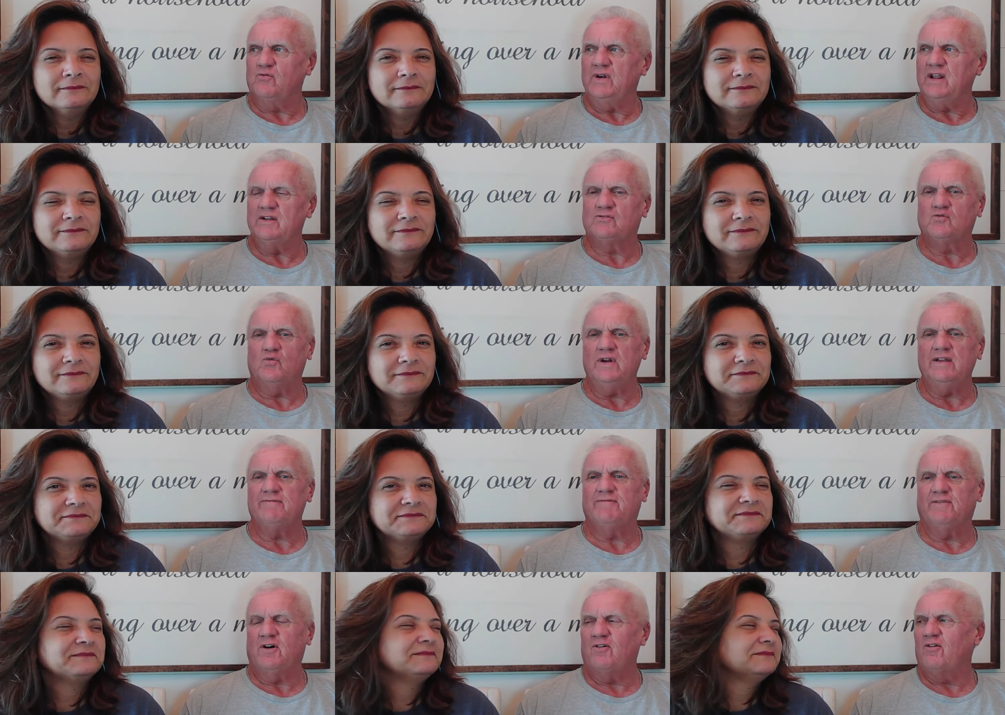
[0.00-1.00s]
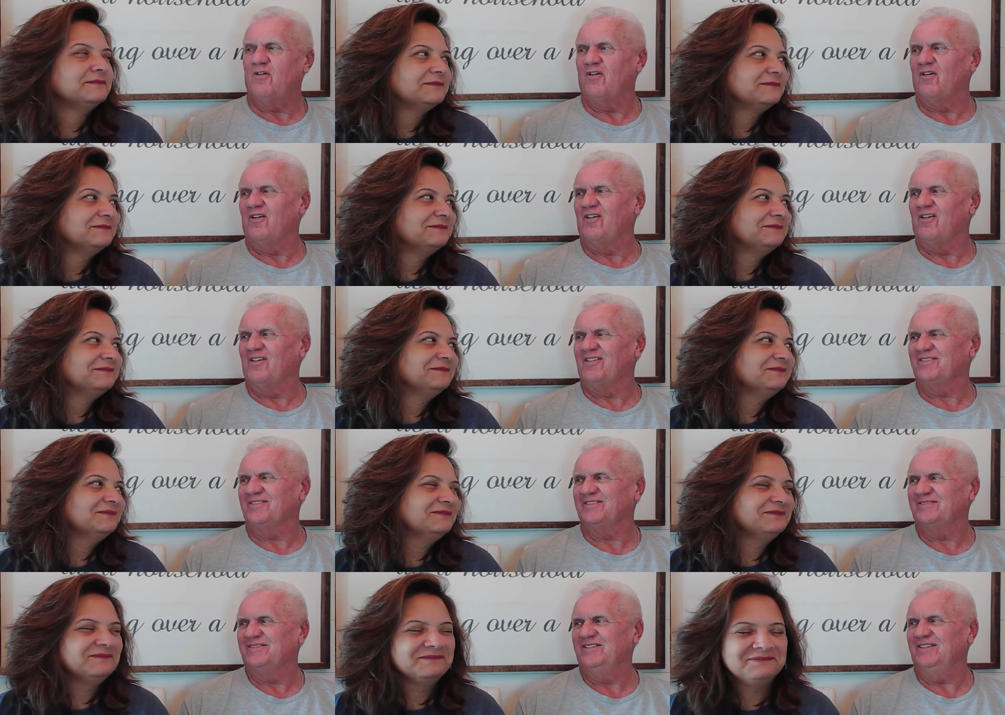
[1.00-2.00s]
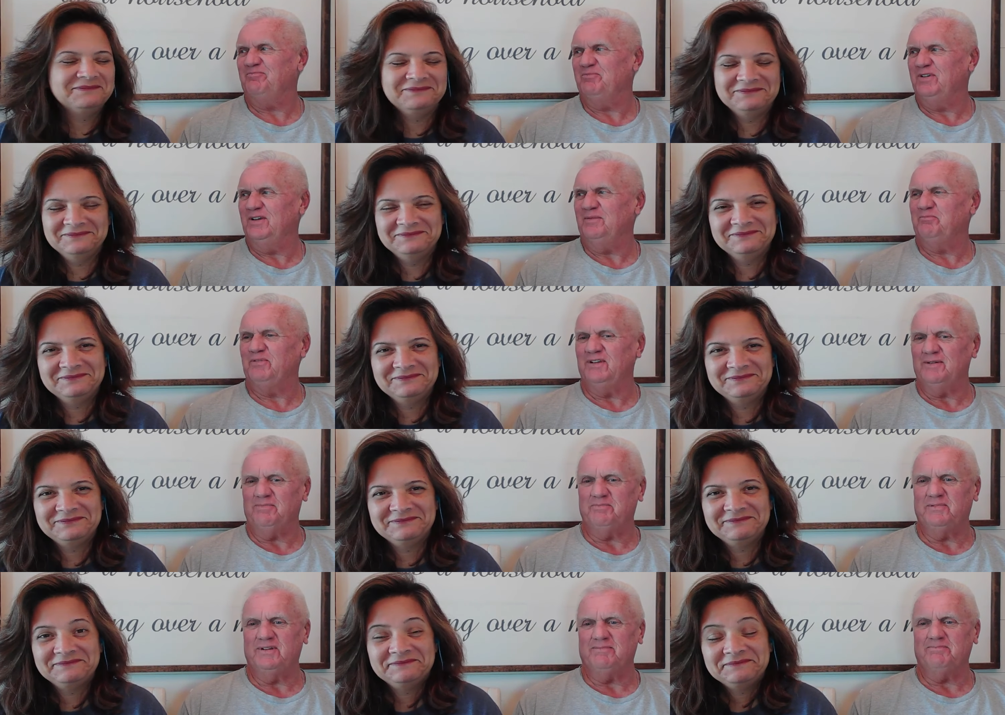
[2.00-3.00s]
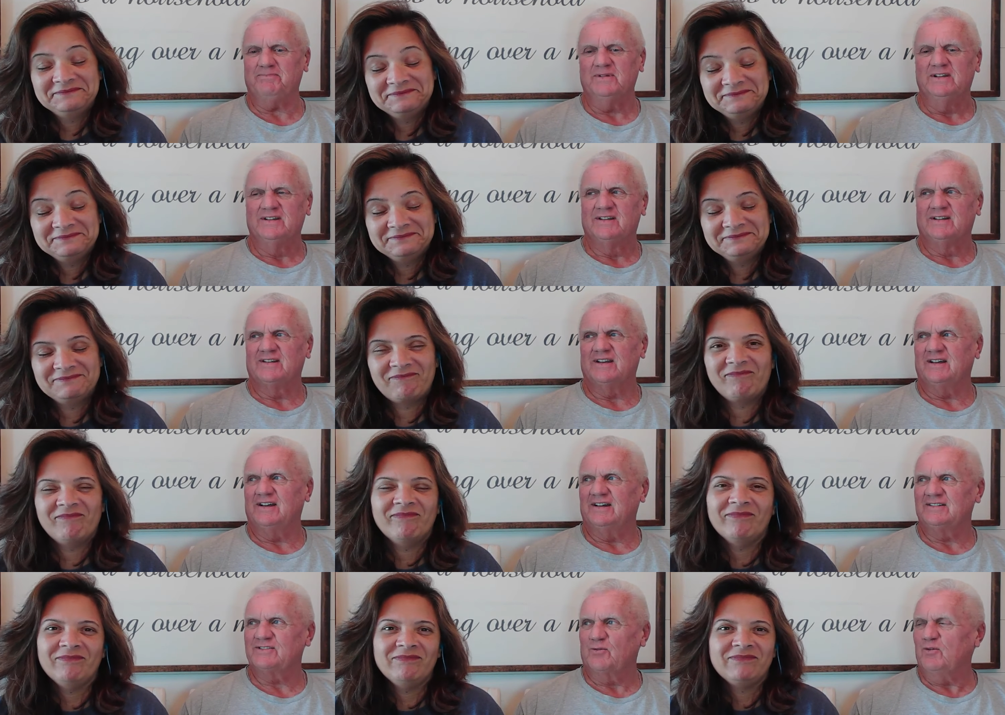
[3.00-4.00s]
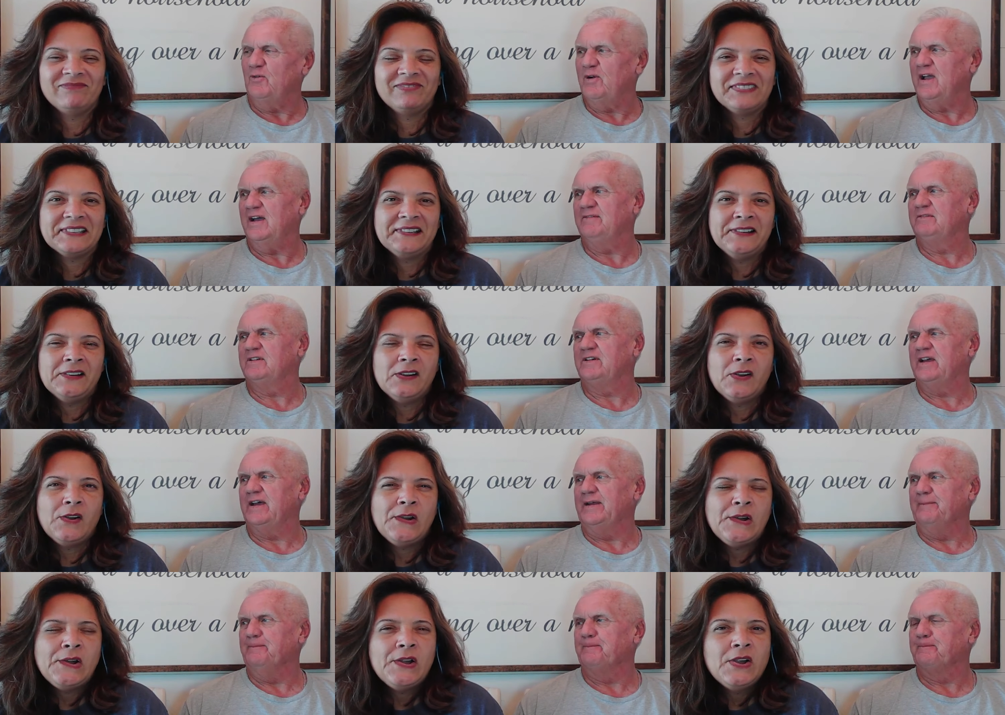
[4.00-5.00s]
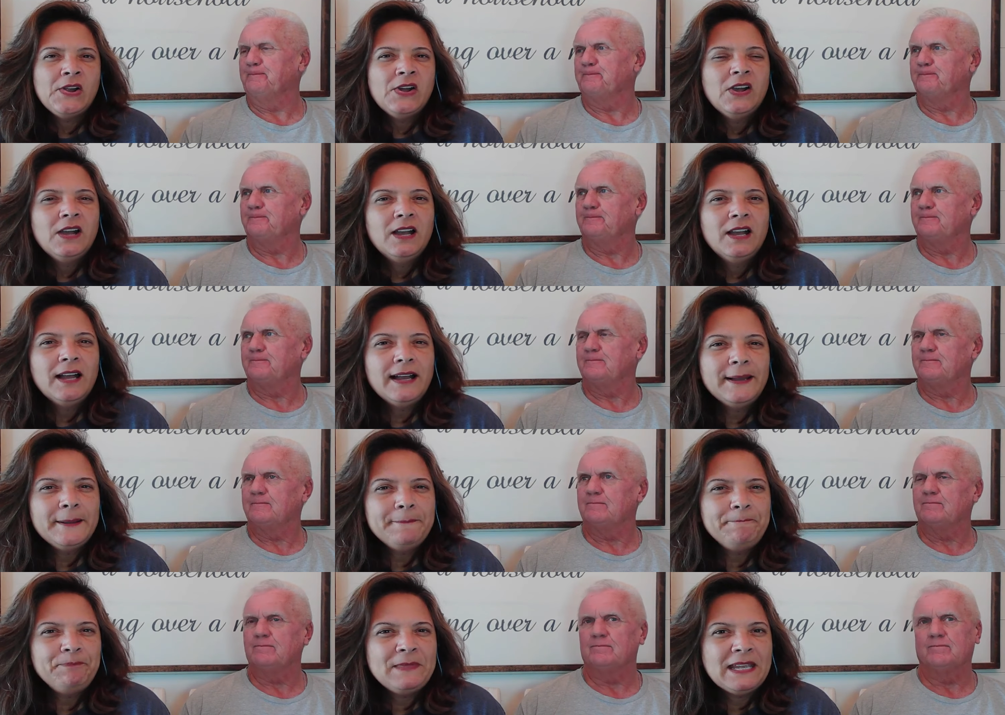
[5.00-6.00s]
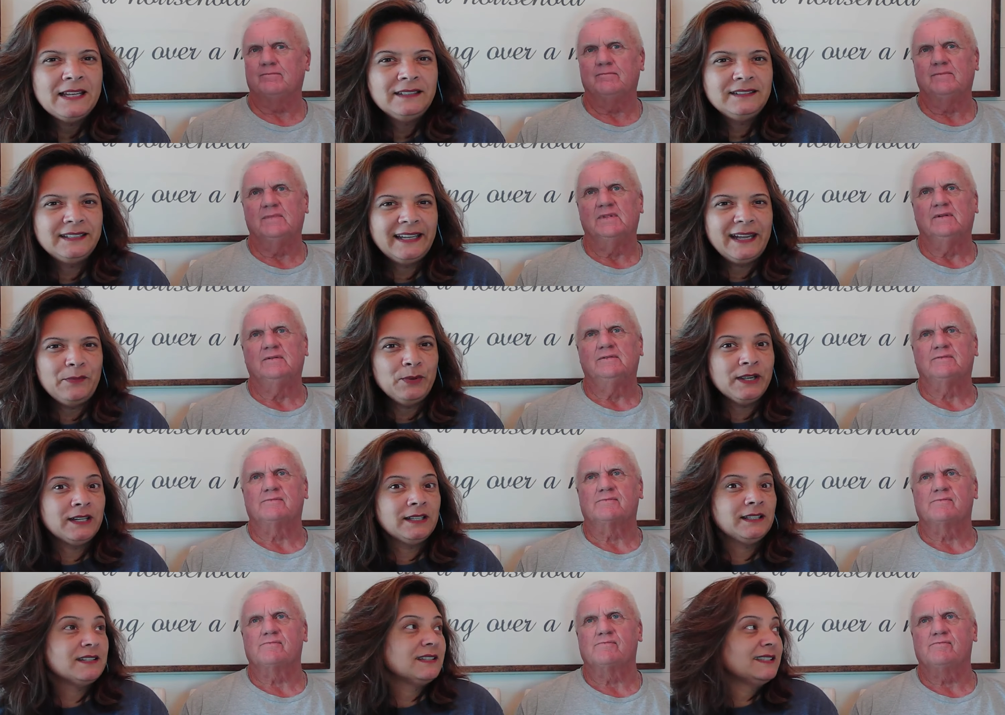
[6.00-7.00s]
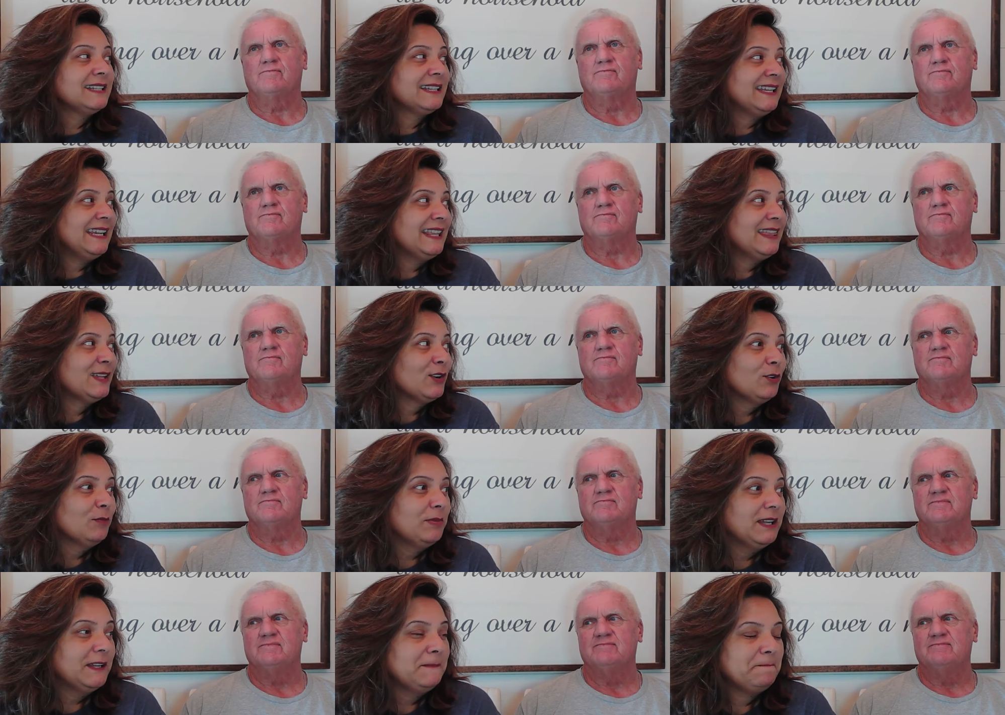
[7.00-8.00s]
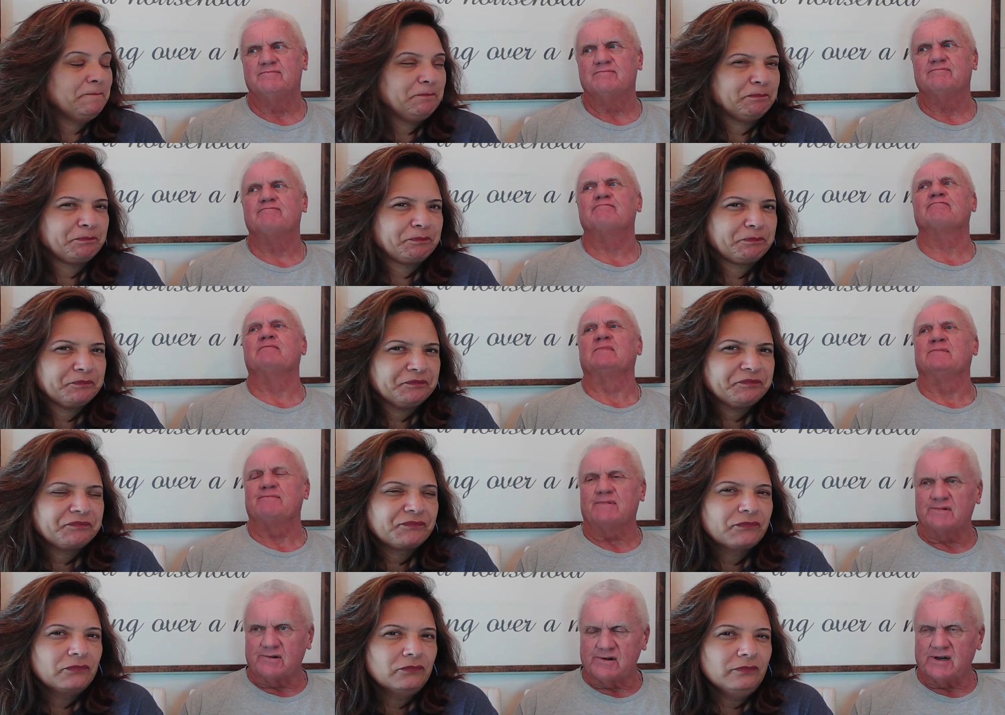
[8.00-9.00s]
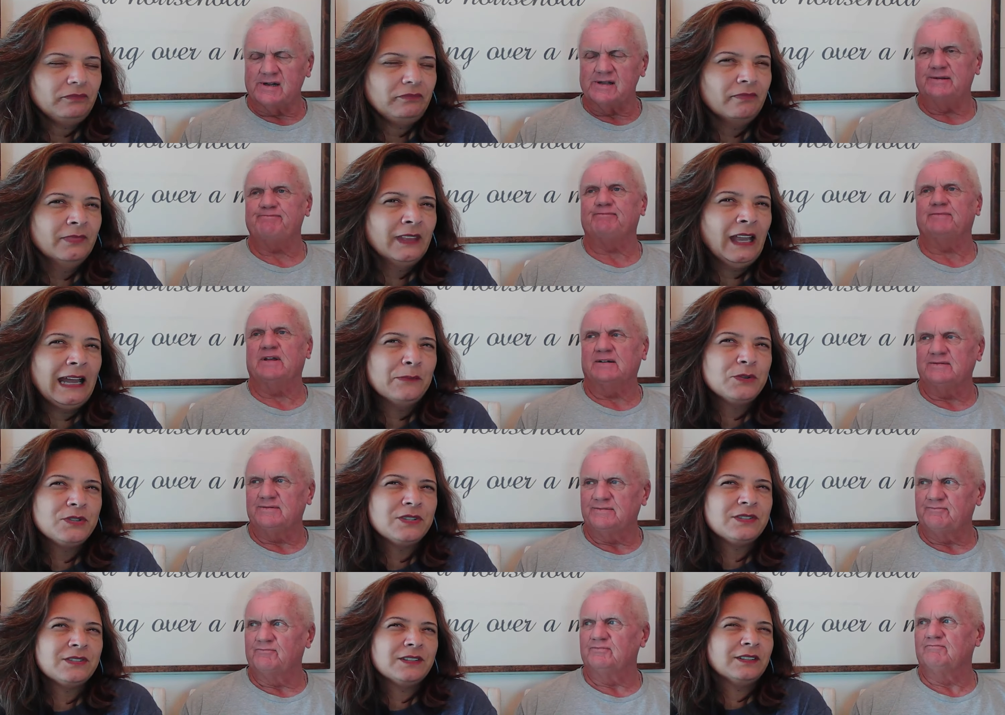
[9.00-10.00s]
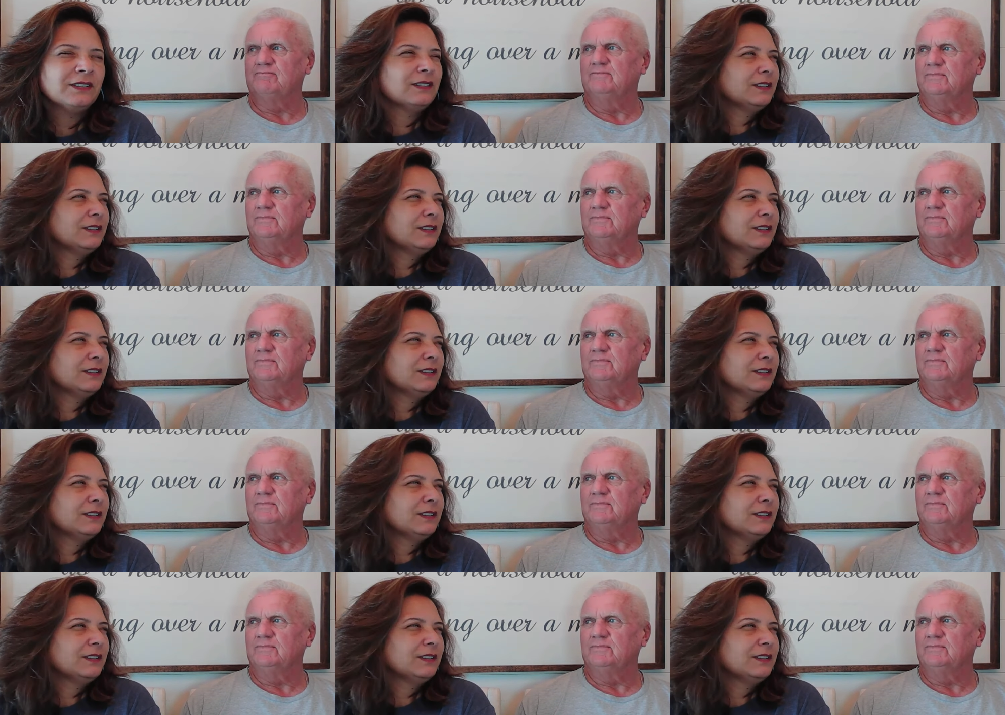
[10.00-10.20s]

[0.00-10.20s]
Speaker 1: 2024. Yep, yep, yep, yep. Uh, so, what we have today?
Speaker 2: Um, today, we're going to listen to Keith Urban.
Speaker 1: All right. I, I uh, was.